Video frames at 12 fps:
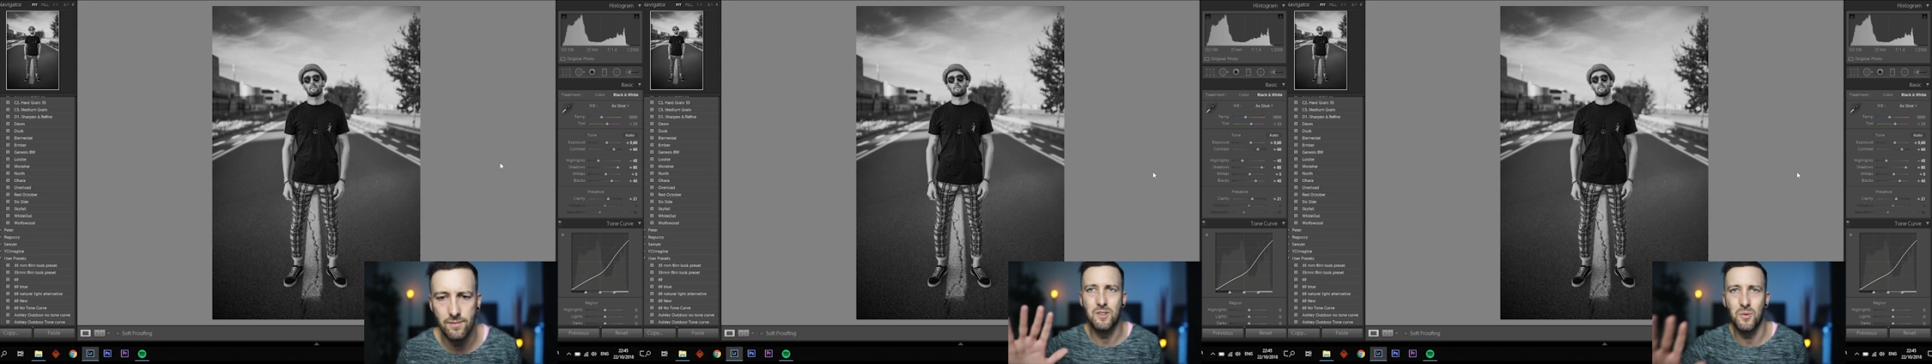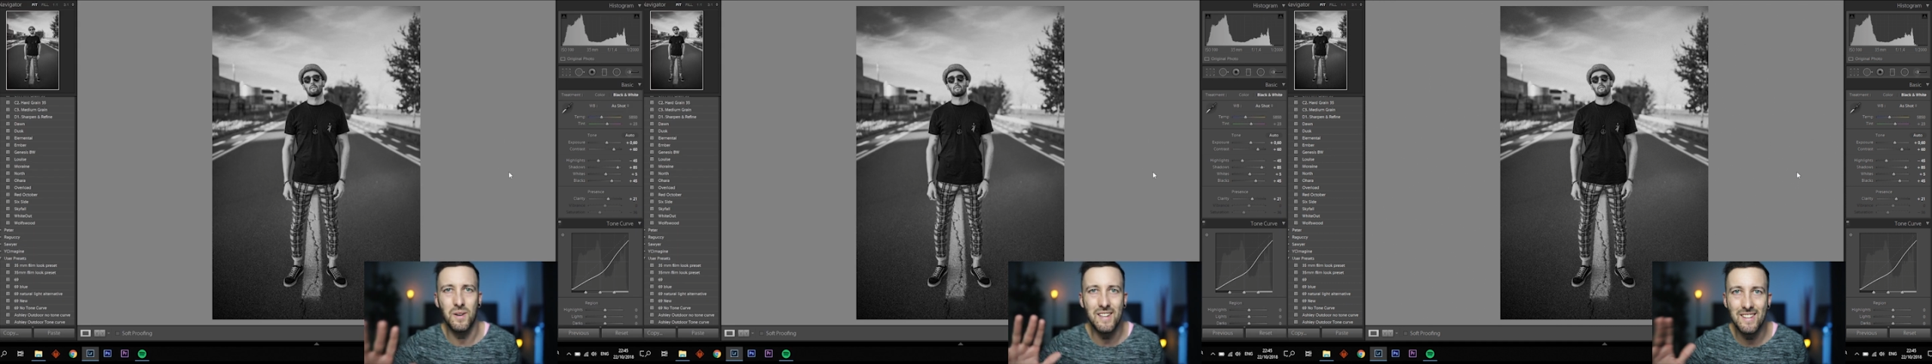
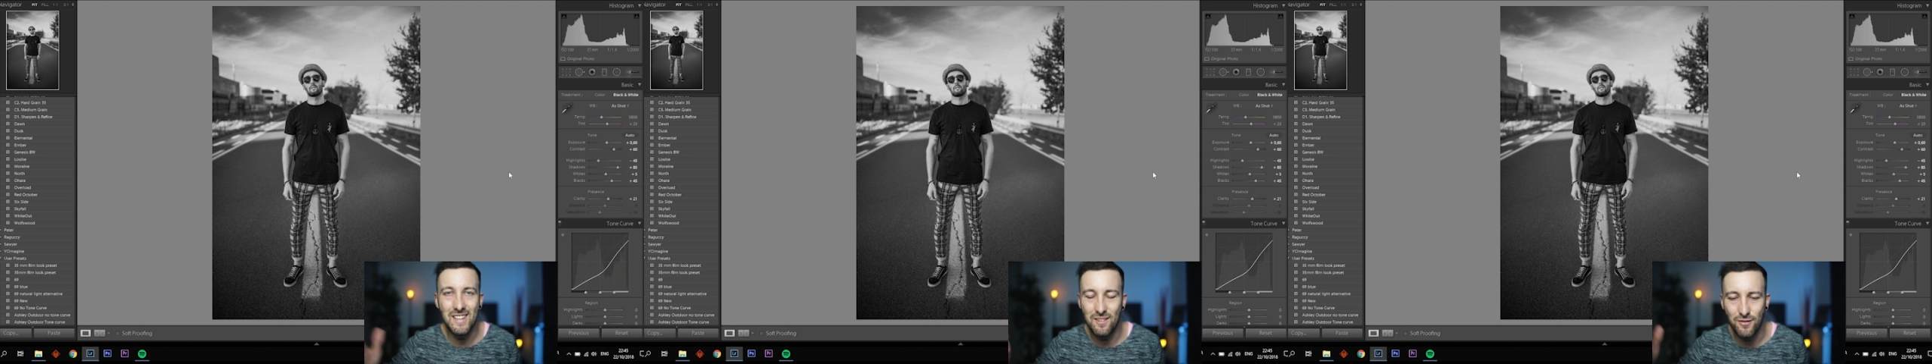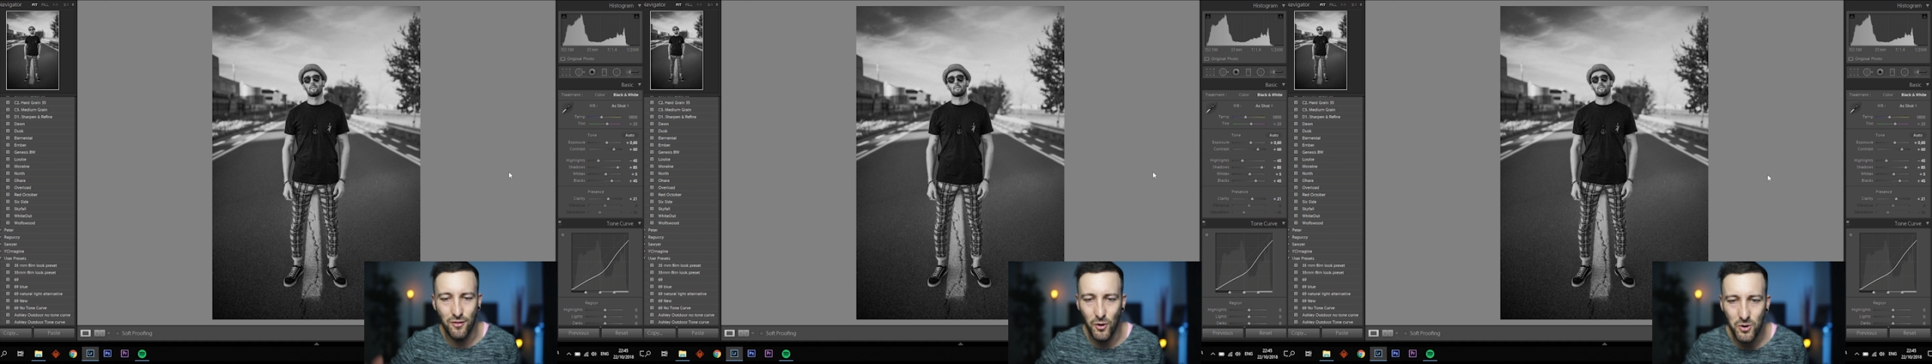3D
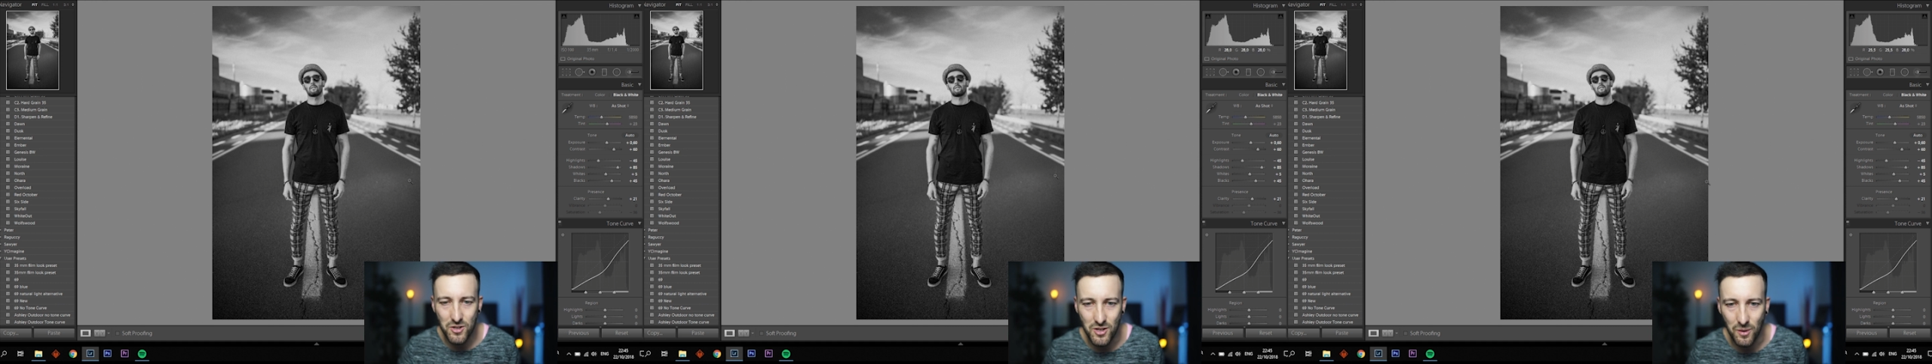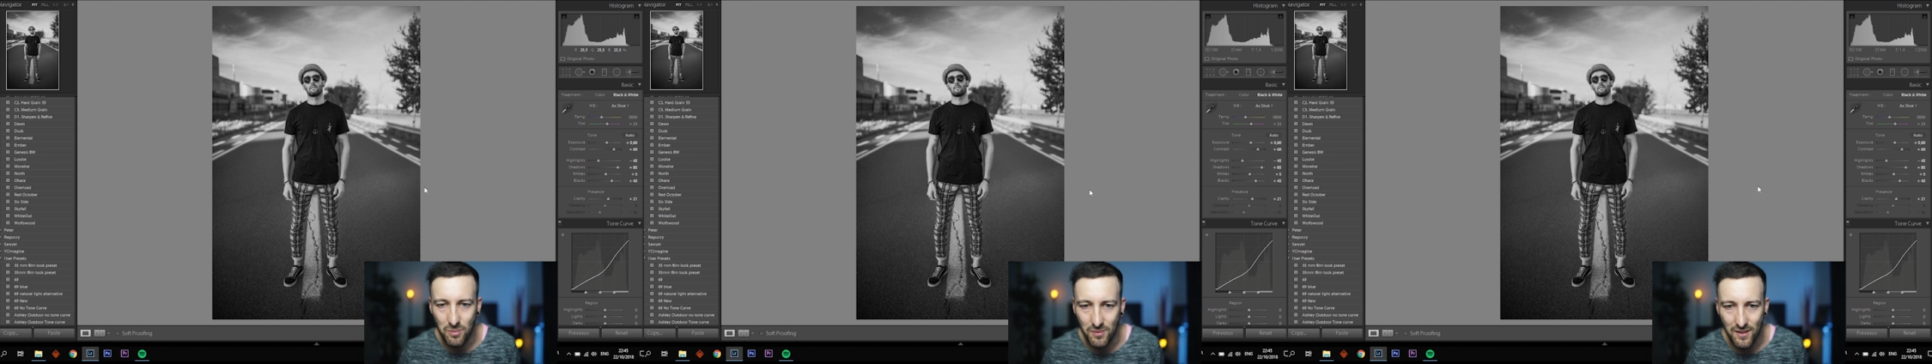
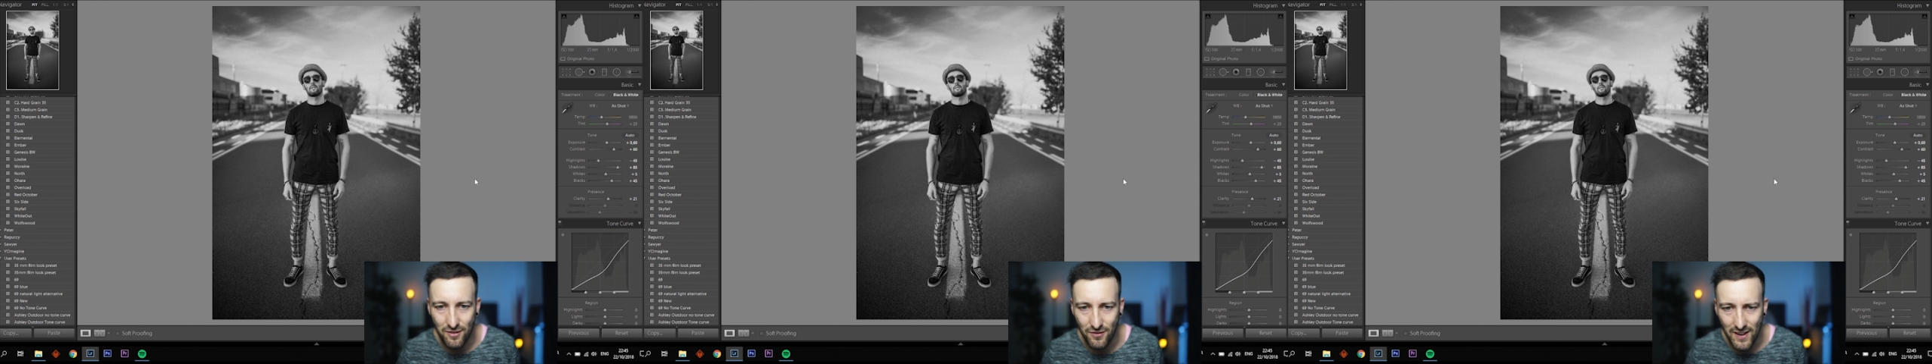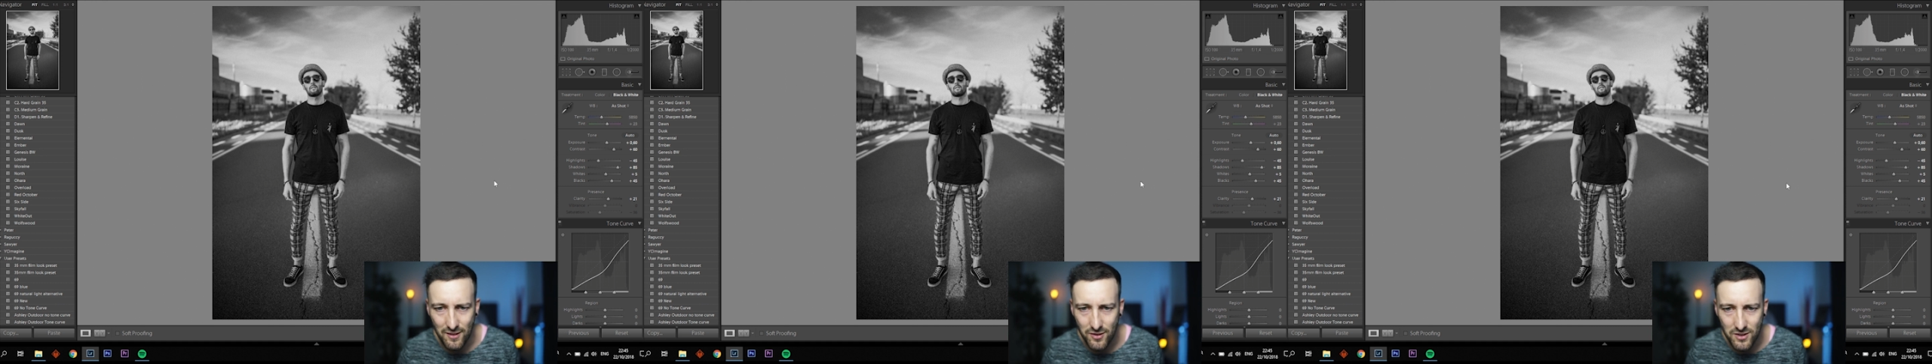Photoshop
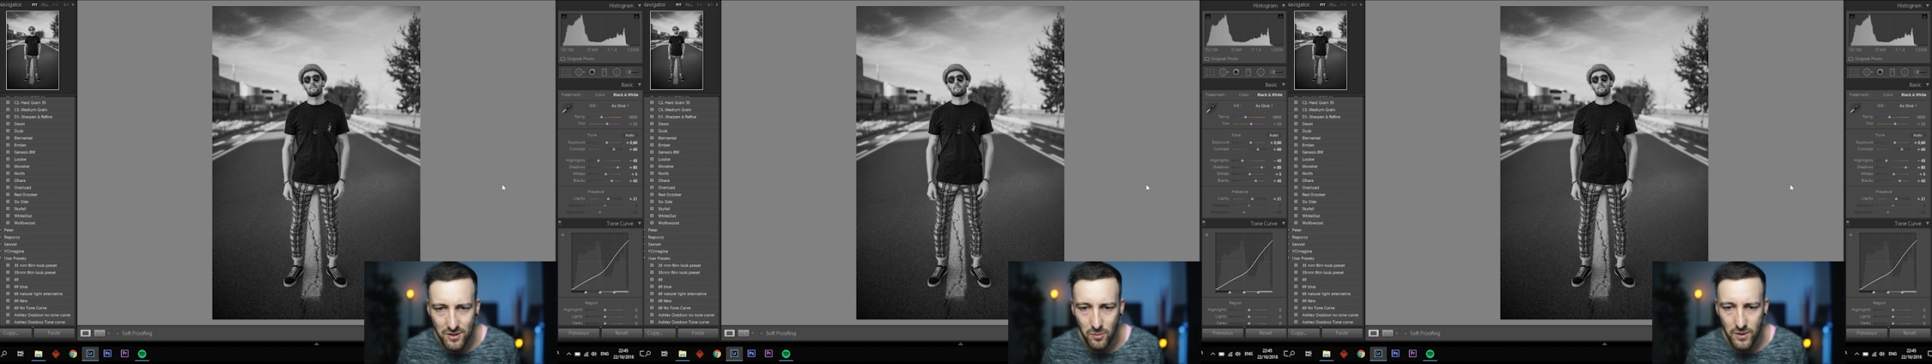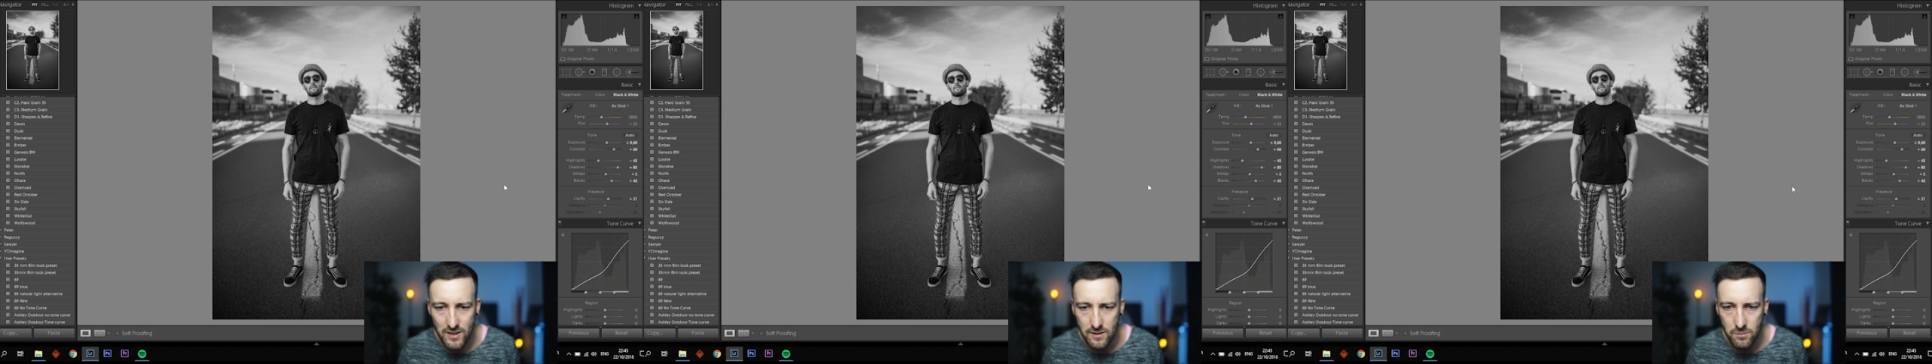effect for
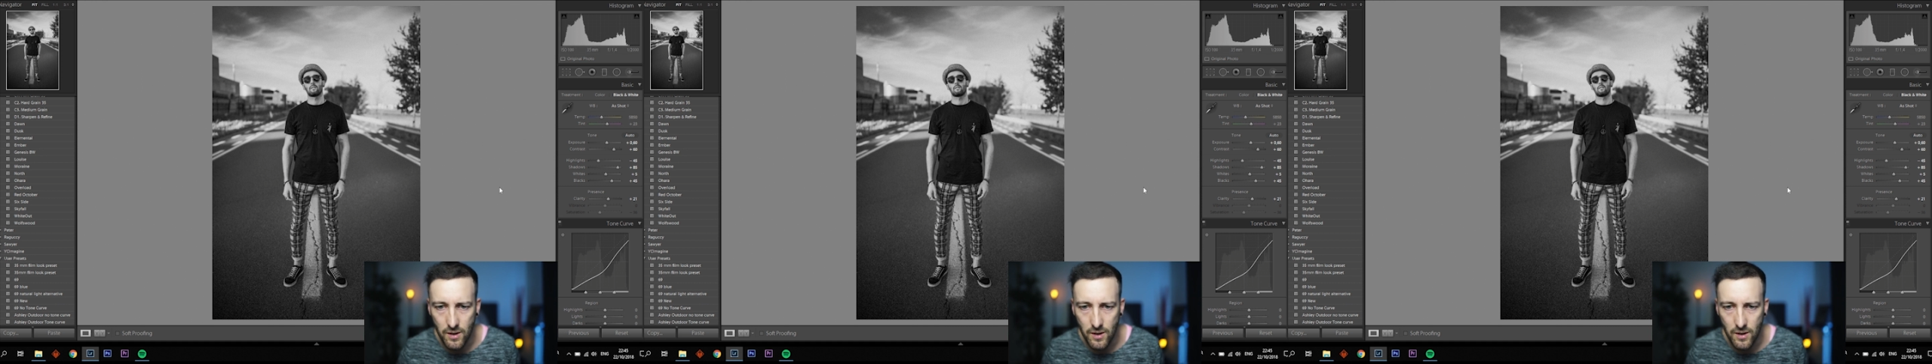some reason,